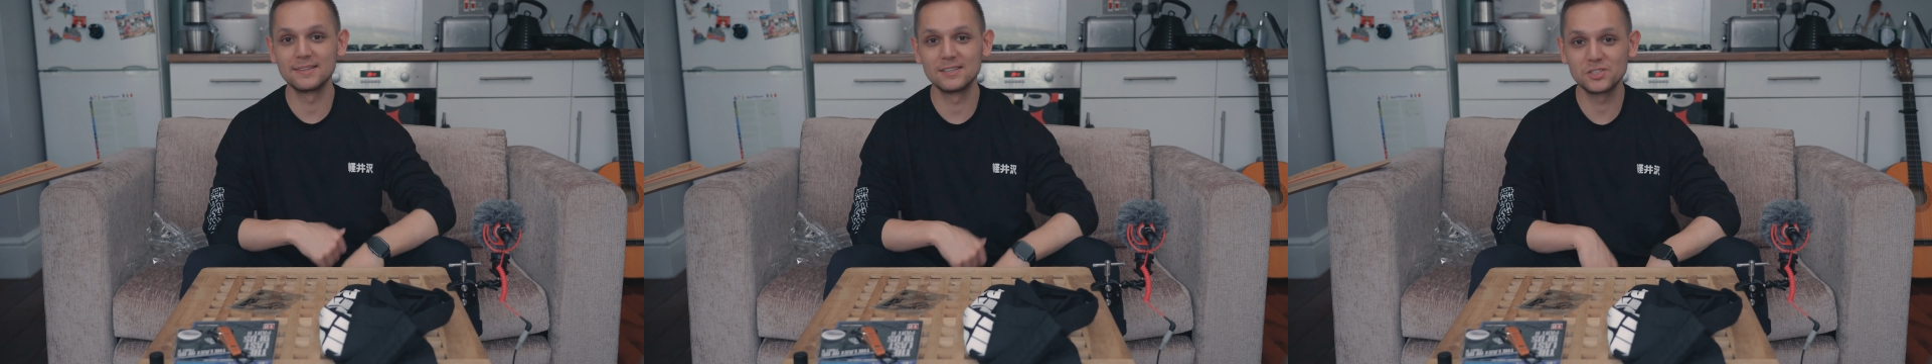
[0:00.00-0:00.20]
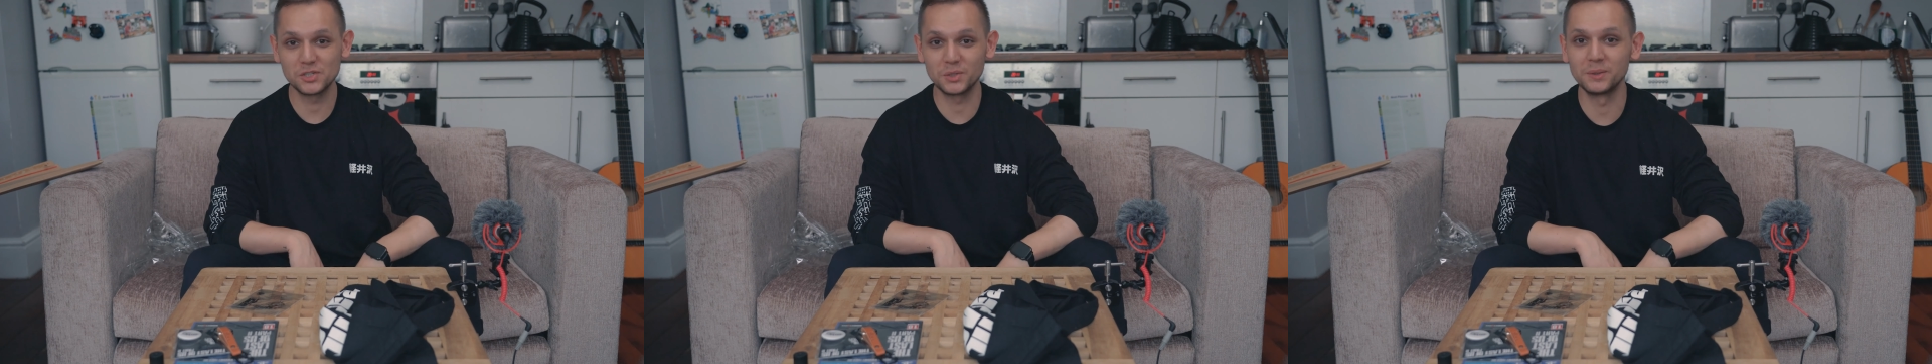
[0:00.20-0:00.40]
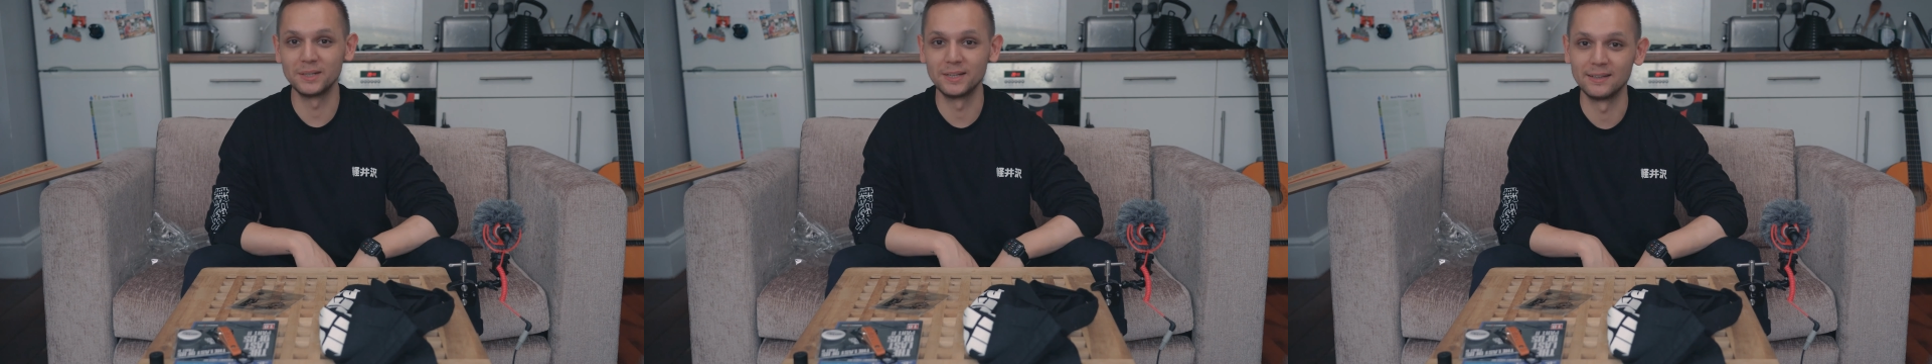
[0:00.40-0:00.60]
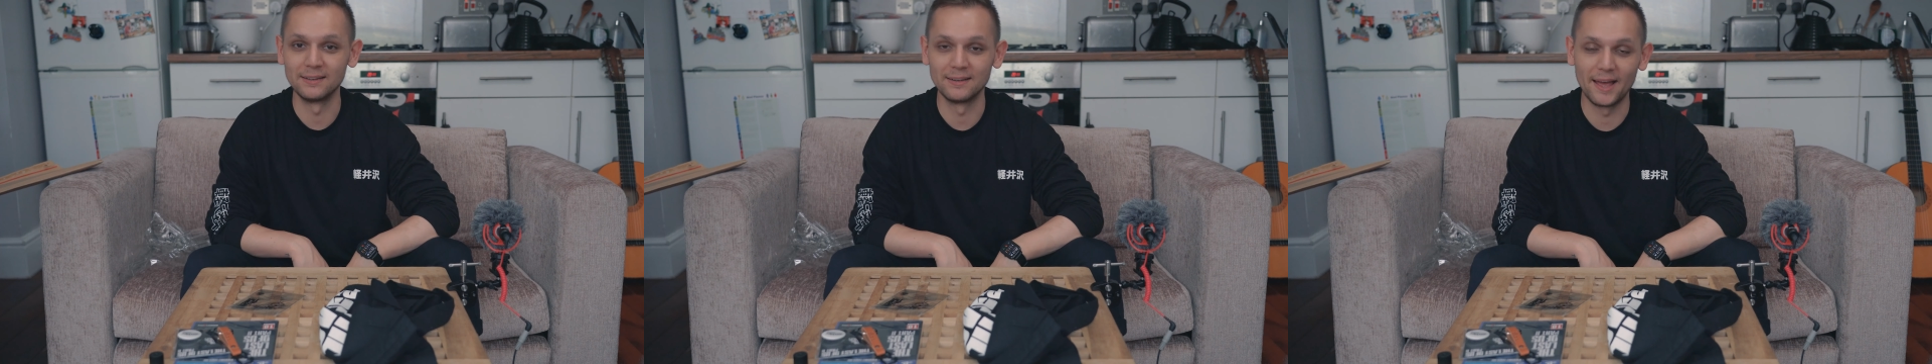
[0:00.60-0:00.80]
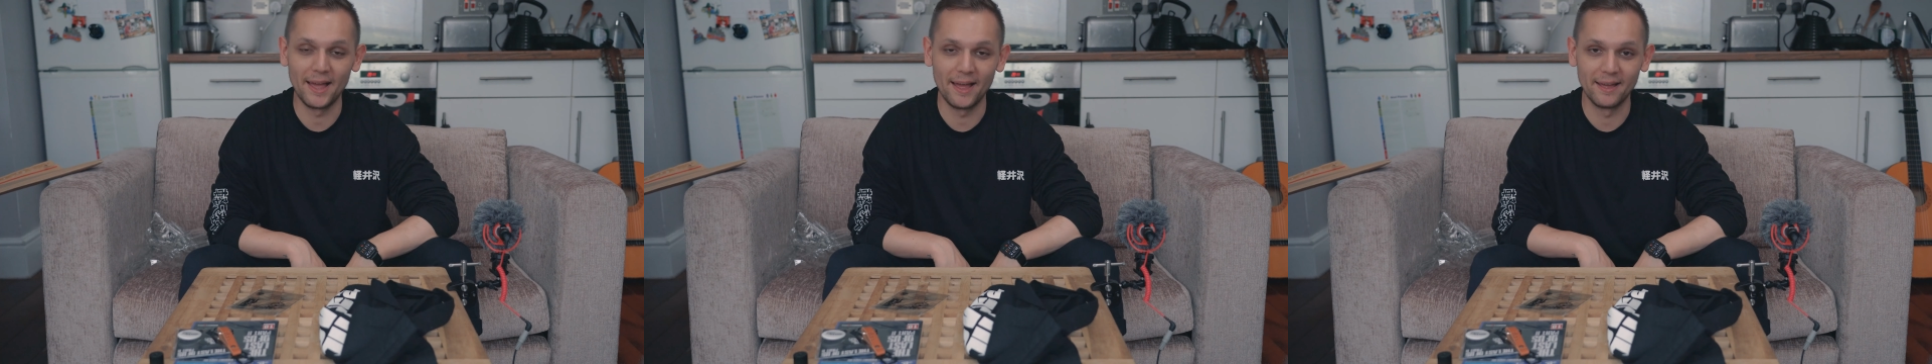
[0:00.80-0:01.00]
tune
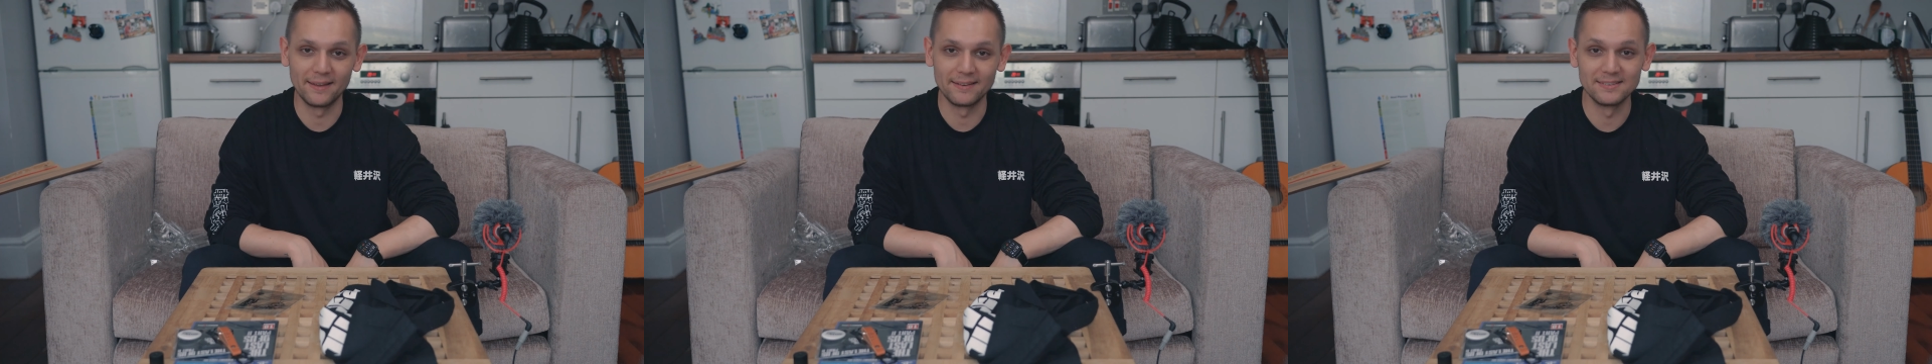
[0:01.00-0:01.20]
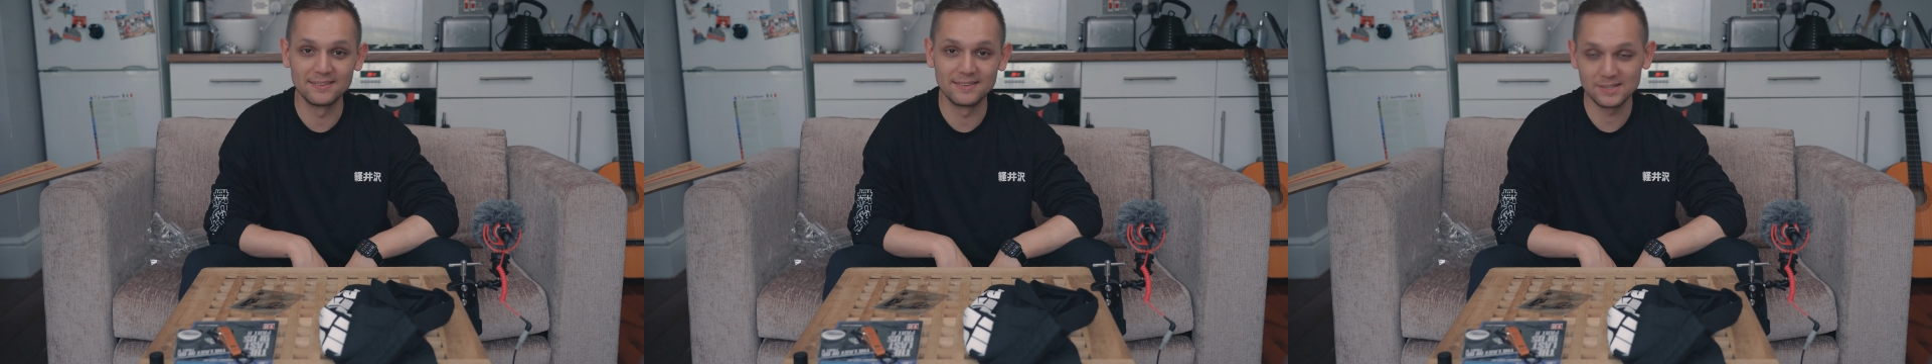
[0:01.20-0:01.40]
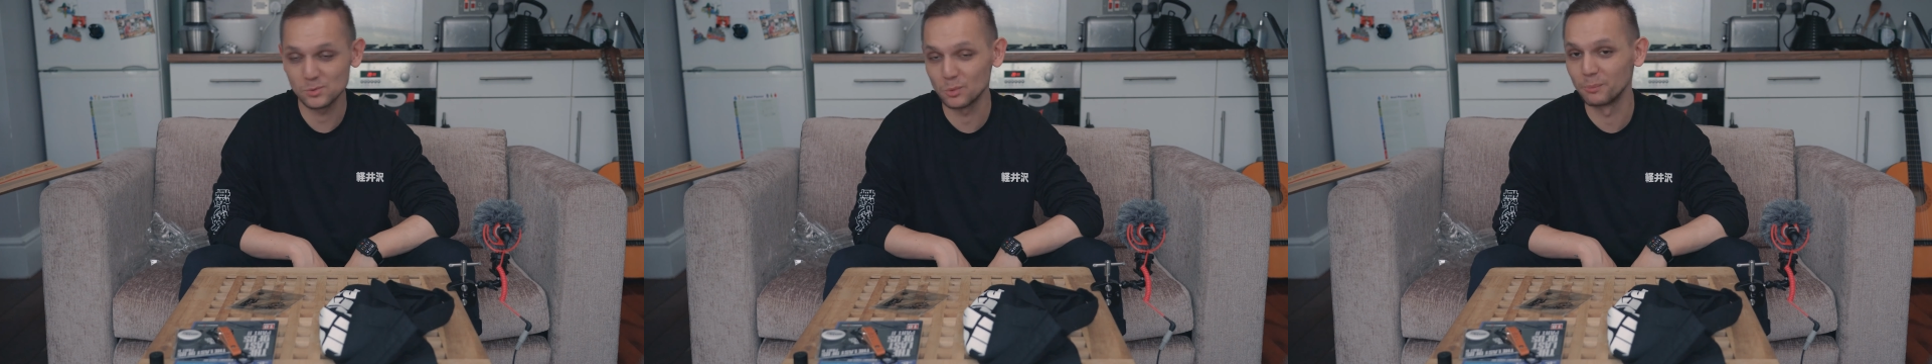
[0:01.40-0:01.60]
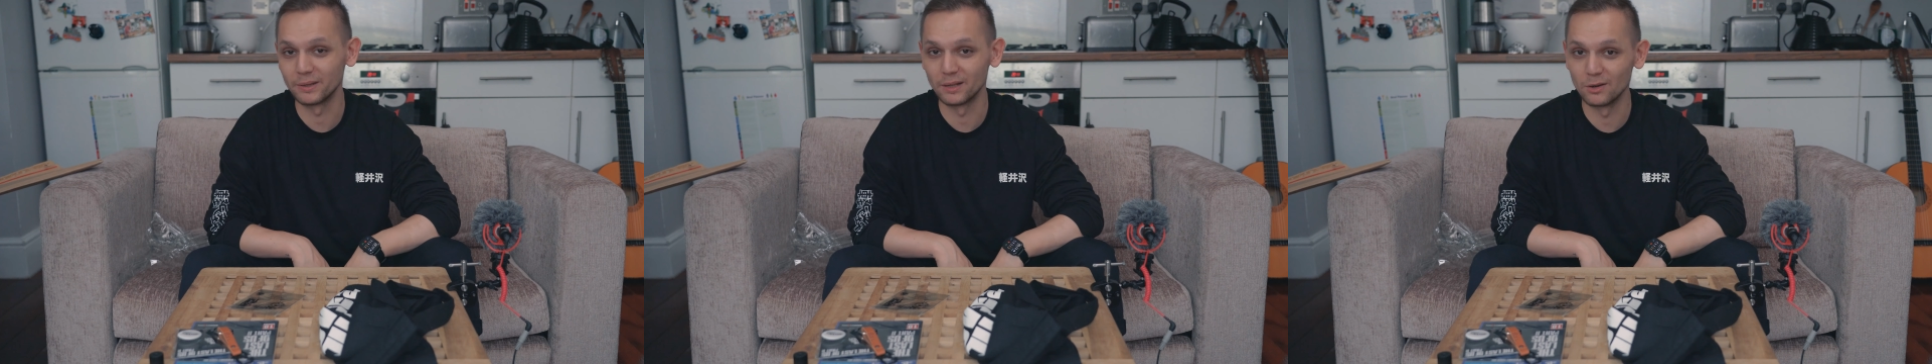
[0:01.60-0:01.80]
in, and this will be